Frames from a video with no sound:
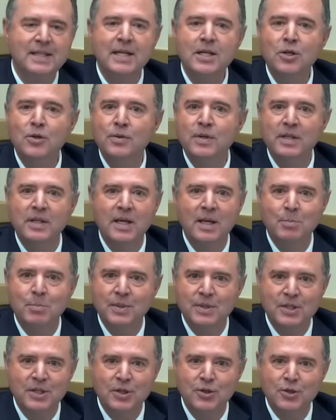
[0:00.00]
continued in
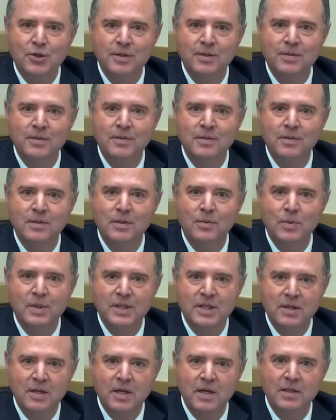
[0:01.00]
that position,
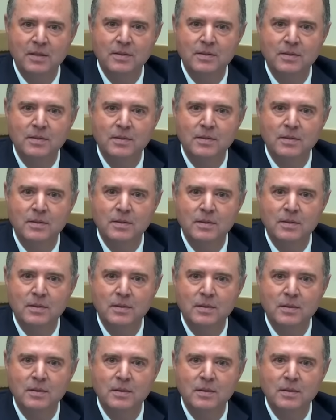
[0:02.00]
was he not? He